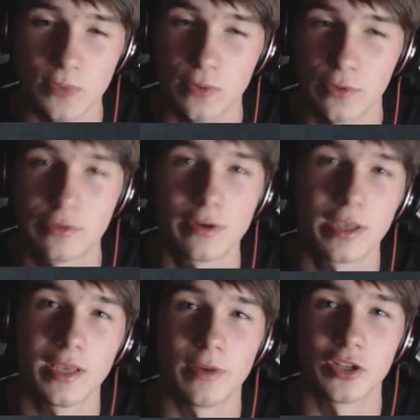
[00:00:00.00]
we always try
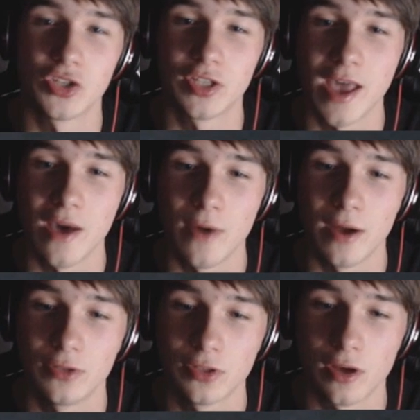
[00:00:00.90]
and keep our
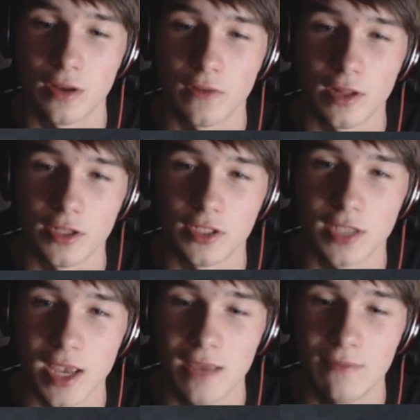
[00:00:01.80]
stairwells kind of like the
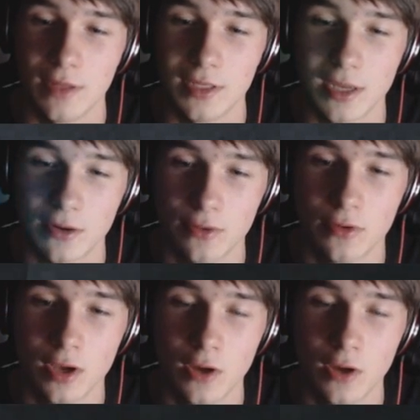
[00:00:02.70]
same material,